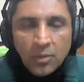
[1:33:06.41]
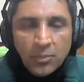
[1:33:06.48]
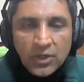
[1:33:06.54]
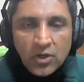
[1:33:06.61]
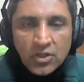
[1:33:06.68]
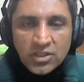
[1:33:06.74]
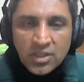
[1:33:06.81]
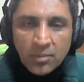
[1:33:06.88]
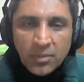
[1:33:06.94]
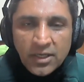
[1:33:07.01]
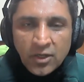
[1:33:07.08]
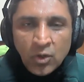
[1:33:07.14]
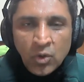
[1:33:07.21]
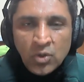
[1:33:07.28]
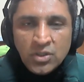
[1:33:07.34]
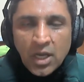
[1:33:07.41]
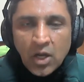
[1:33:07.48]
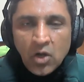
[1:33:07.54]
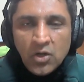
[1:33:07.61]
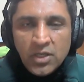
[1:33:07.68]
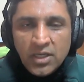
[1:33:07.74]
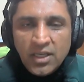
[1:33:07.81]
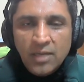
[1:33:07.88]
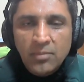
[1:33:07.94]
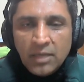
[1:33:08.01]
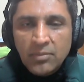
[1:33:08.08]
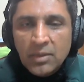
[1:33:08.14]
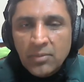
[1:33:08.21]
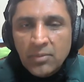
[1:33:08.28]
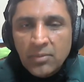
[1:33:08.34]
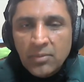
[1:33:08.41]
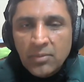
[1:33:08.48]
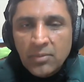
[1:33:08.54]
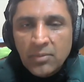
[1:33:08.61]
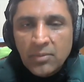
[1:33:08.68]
because somebody knows how he can make me buy.